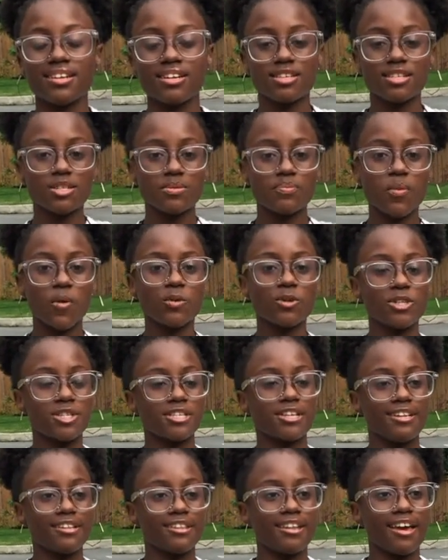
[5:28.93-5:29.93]
is
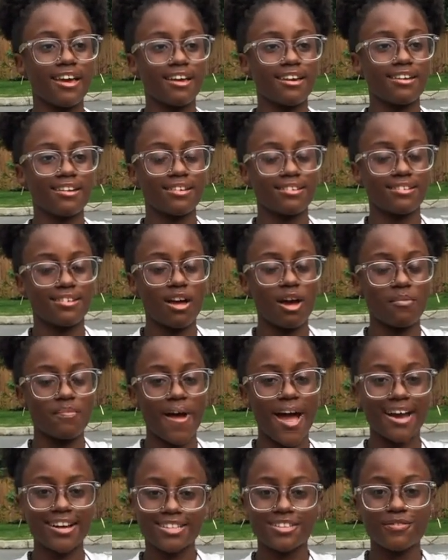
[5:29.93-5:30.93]
motion like
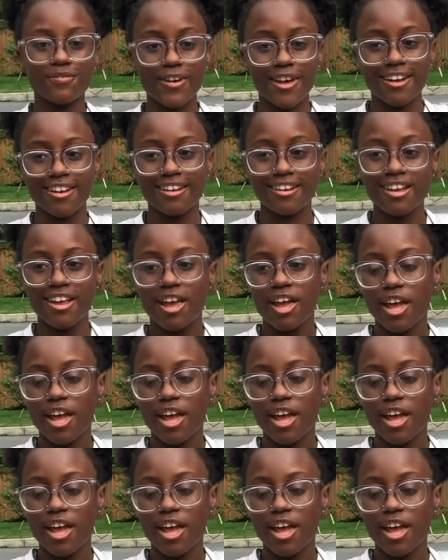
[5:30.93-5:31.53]
activated,